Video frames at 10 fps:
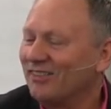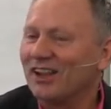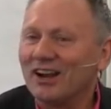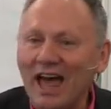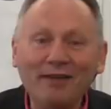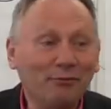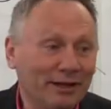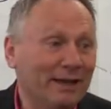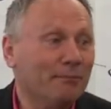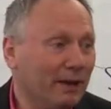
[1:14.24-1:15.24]
their life will
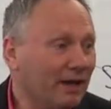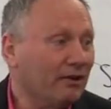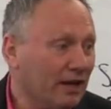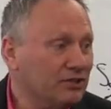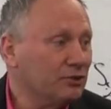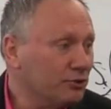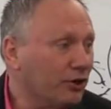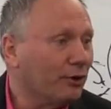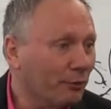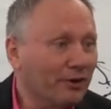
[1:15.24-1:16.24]
get better as you
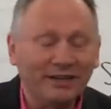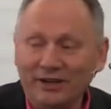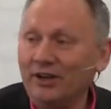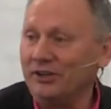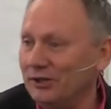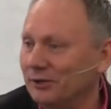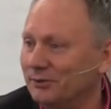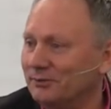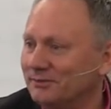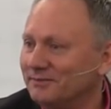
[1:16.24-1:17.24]
start working on
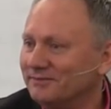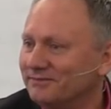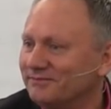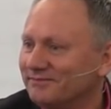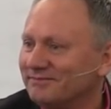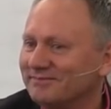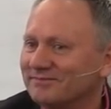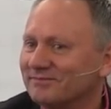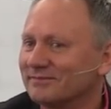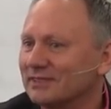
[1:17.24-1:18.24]
you.
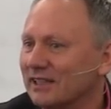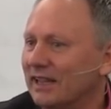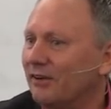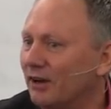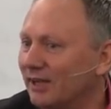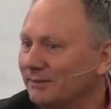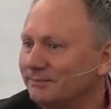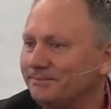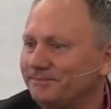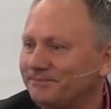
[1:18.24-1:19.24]
Isn't that
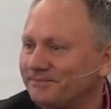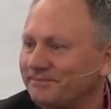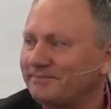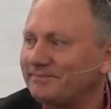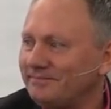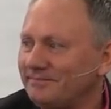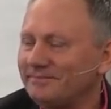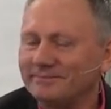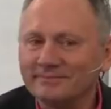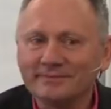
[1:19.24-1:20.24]

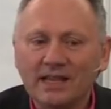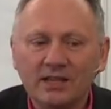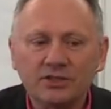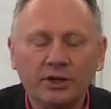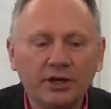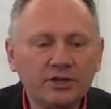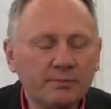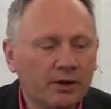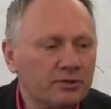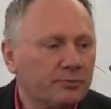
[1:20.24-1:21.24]
right? So here's the
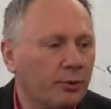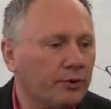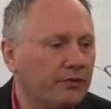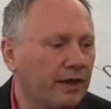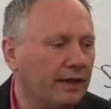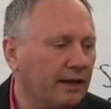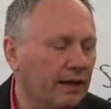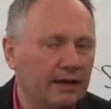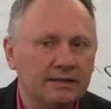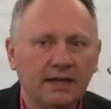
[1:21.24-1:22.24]
most important thing,
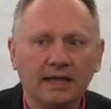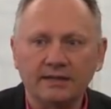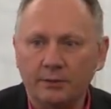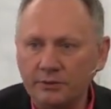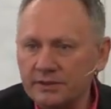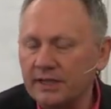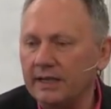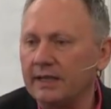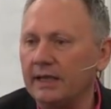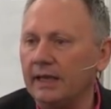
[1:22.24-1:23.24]
guys. As I will
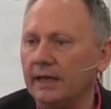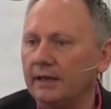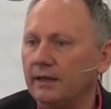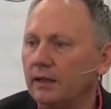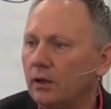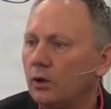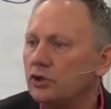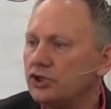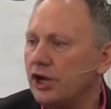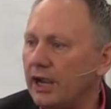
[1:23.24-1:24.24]
say again,
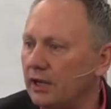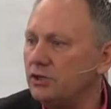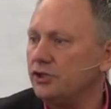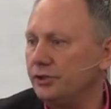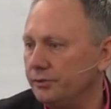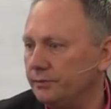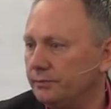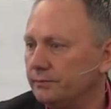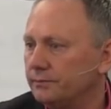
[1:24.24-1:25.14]
change you.